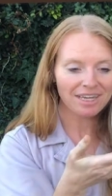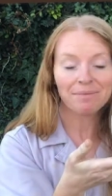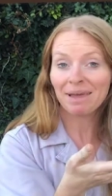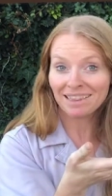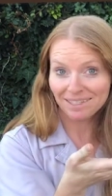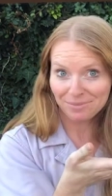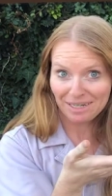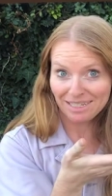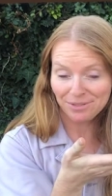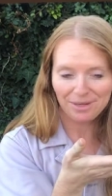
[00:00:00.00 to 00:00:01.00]
I made this
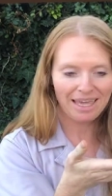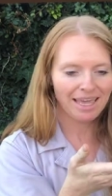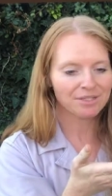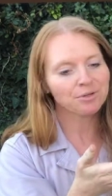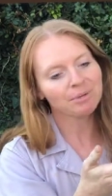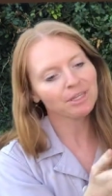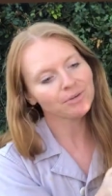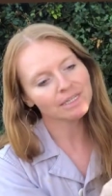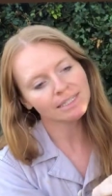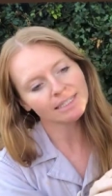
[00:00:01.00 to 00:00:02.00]
one into a candle, but you
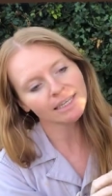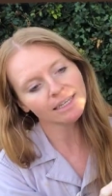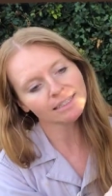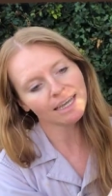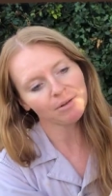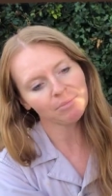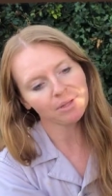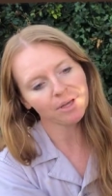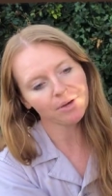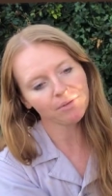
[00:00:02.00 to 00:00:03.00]
can see down
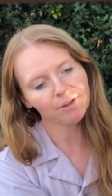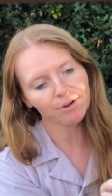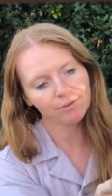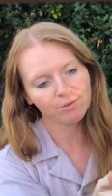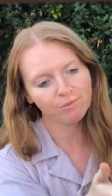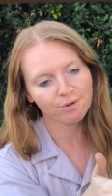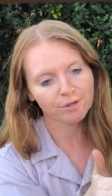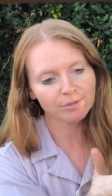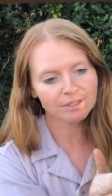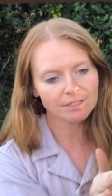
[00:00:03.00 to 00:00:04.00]
below there are the
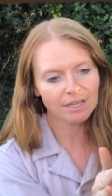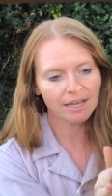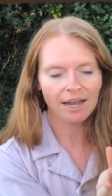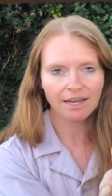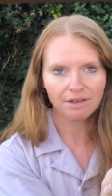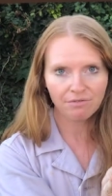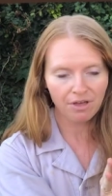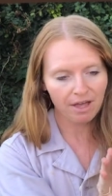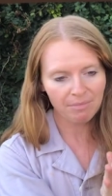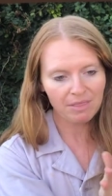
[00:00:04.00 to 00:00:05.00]
roots kind of
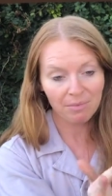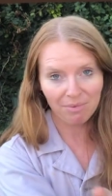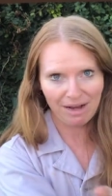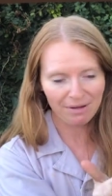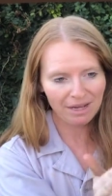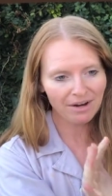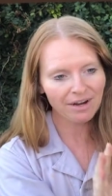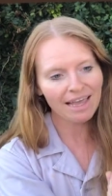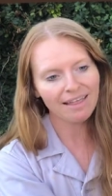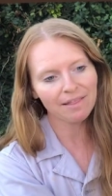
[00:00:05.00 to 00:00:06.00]
um, in the brown
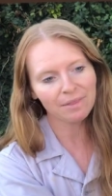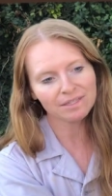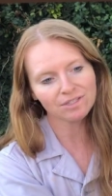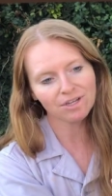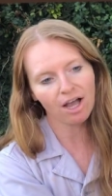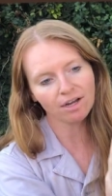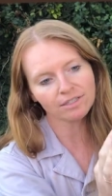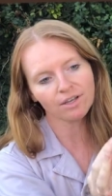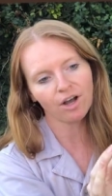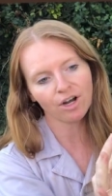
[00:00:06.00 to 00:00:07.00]
area and then the
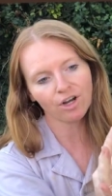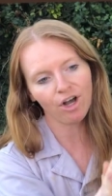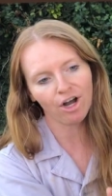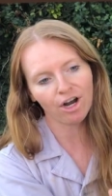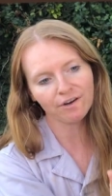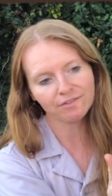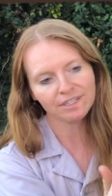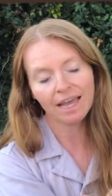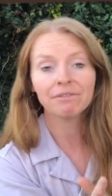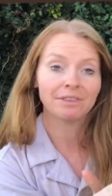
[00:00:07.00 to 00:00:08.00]
stalks are
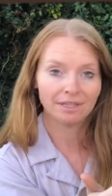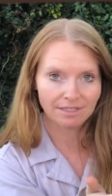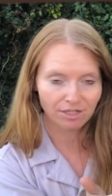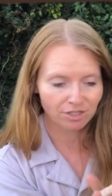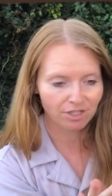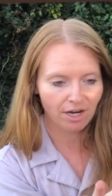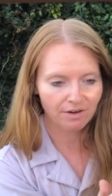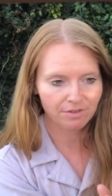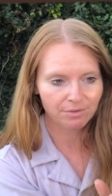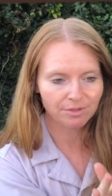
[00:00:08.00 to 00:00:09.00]
carved. Everything is actually
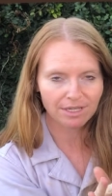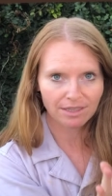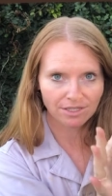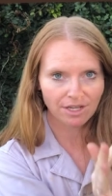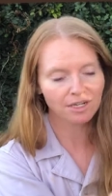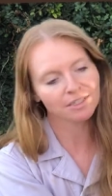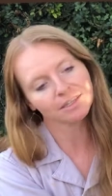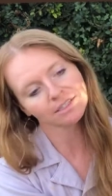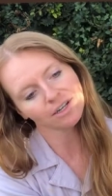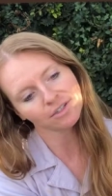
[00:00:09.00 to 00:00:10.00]
carved, the roots and the stalks,
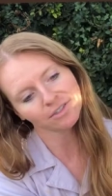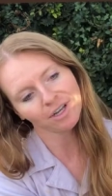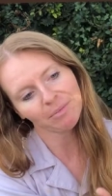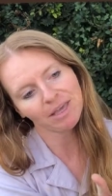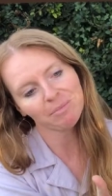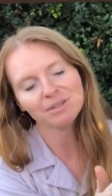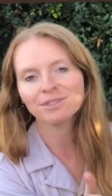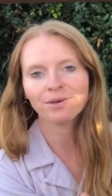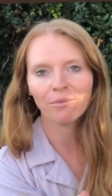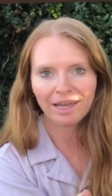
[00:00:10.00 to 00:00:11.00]
and the stalks are coming up
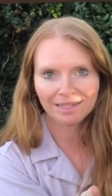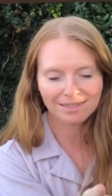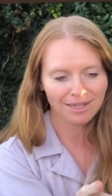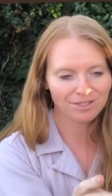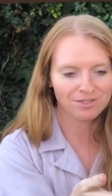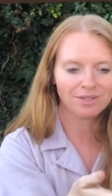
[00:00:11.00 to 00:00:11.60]
into the white section.